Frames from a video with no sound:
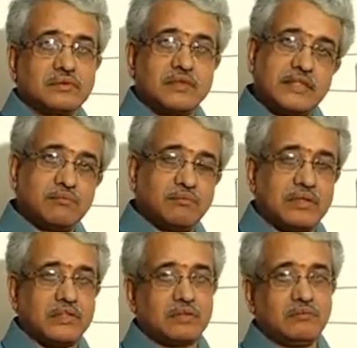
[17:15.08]
That's
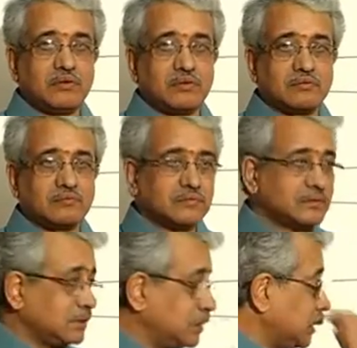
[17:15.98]
important to be known.
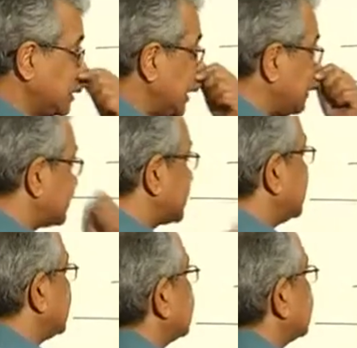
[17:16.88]
I was telling the